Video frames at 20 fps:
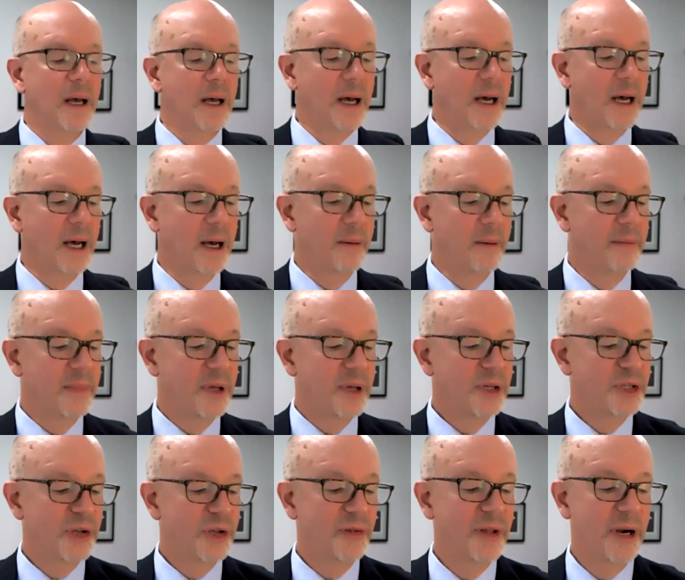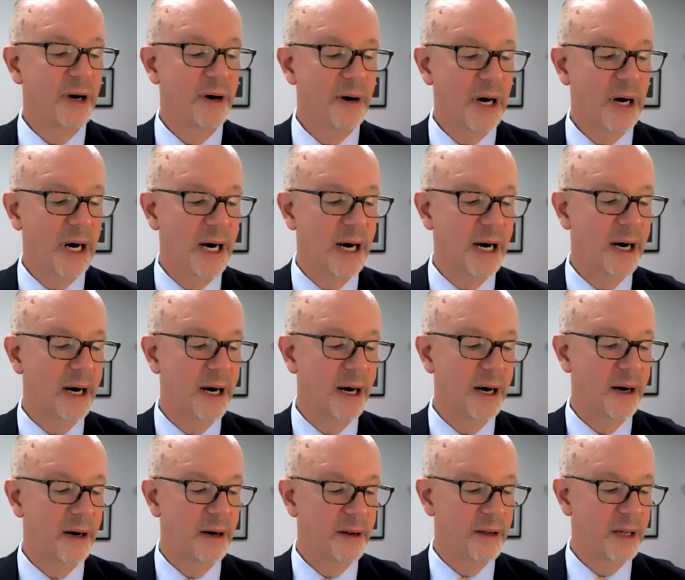So there
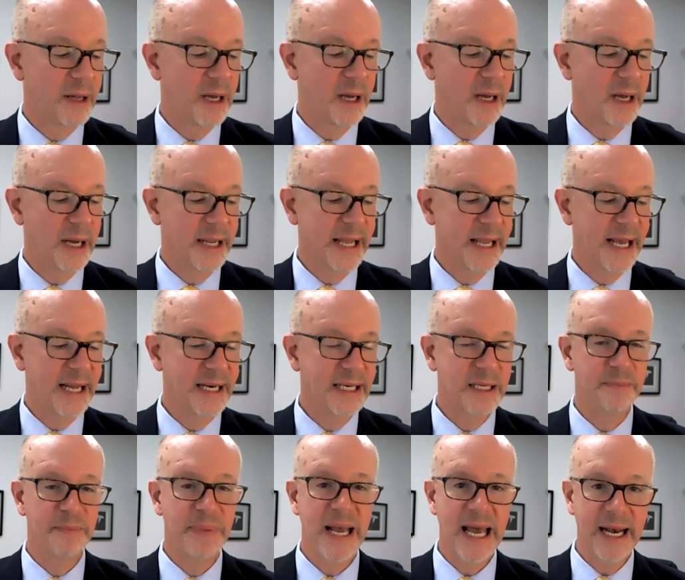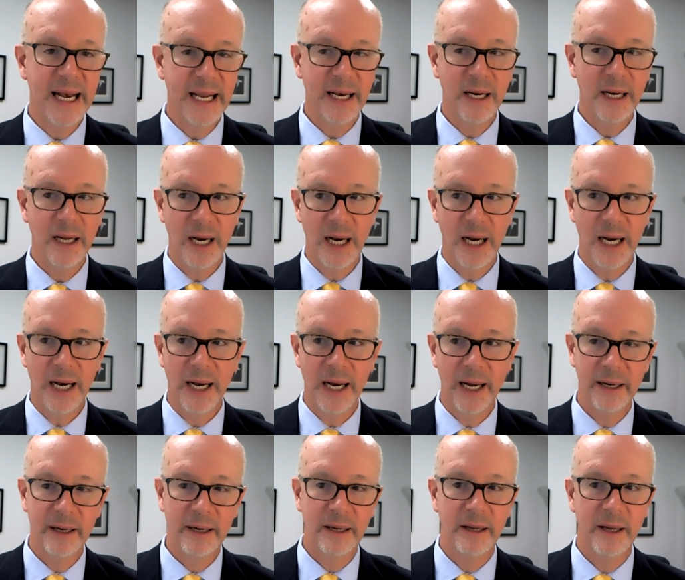are, again, depending
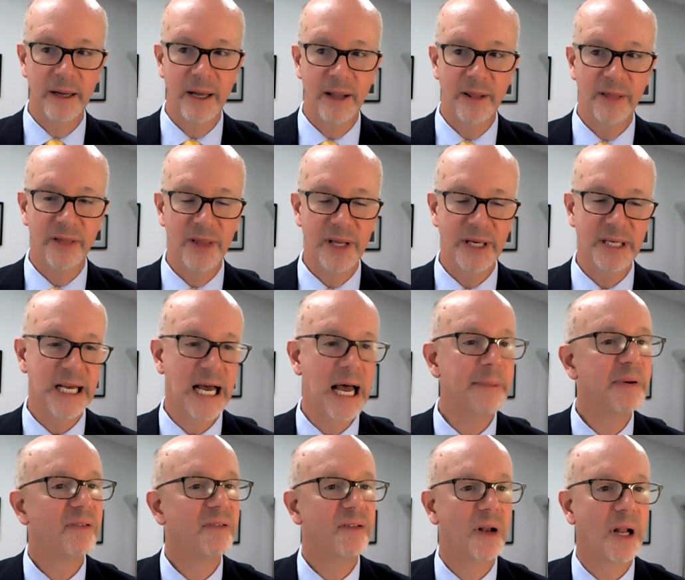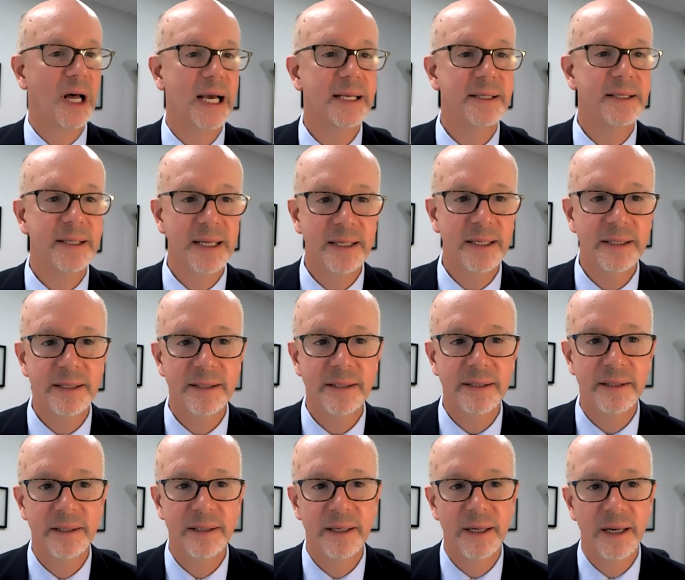on the type of
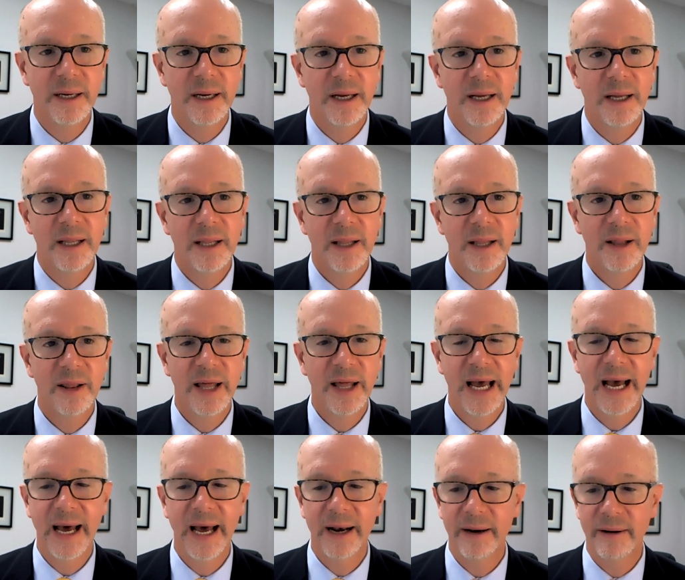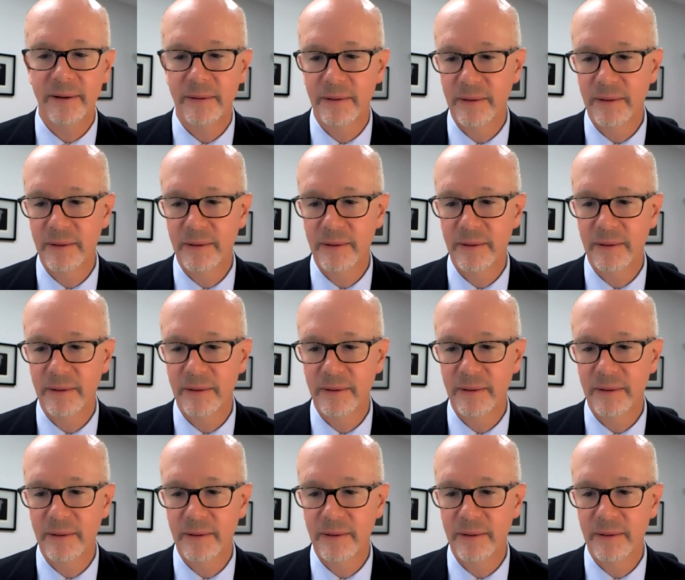license that